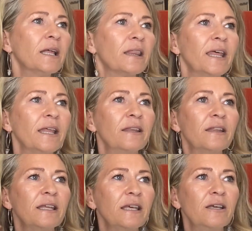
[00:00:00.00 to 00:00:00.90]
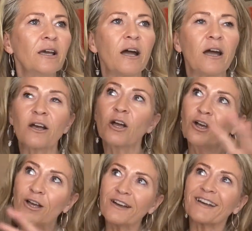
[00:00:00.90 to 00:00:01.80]
then the
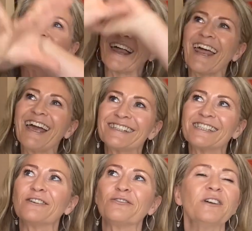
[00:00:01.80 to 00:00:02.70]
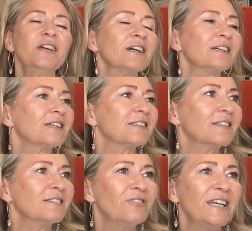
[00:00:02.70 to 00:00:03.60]
collective
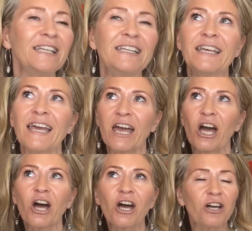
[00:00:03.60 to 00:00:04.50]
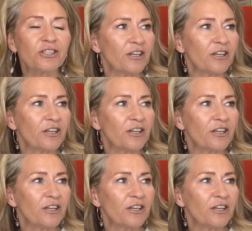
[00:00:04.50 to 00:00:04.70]
doesn't really get heard.